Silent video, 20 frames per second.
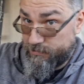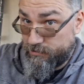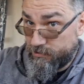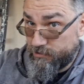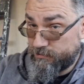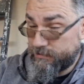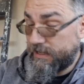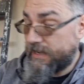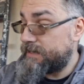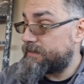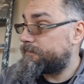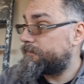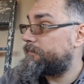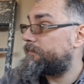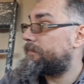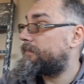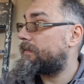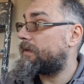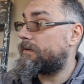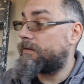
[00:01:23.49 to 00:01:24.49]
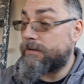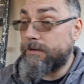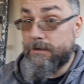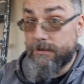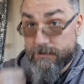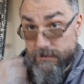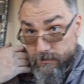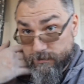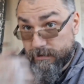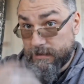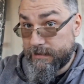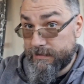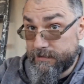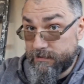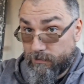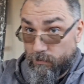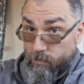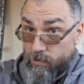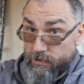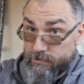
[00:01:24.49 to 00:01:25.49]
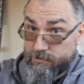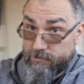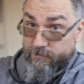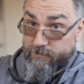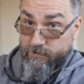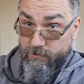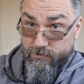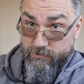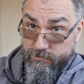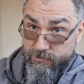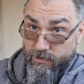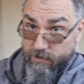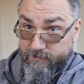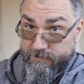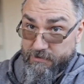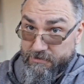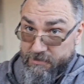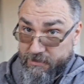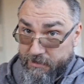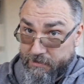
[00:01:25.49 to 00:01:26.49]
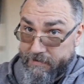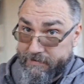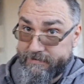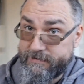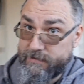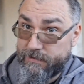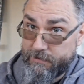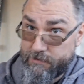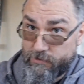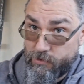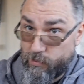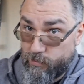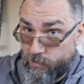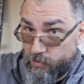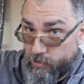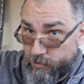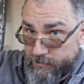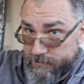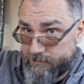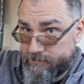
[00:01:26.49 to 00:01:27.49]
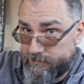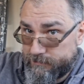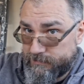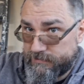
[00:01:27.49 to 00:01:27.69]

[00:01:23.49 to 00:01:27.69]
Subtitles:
you know that, so that the water flows off the terrace and no more